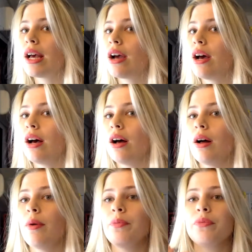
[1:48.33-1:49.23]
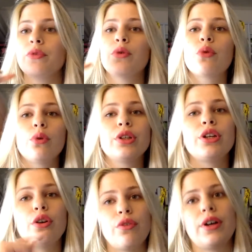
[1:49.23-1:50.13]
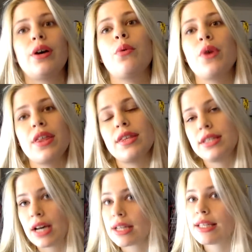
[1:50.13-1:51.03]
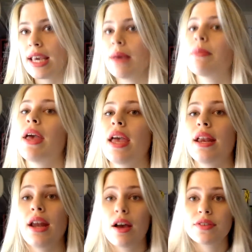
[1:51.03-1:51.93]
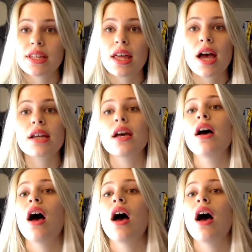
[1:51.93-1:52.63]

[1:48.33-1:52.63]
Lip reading: roll it over with the duct tape, and after that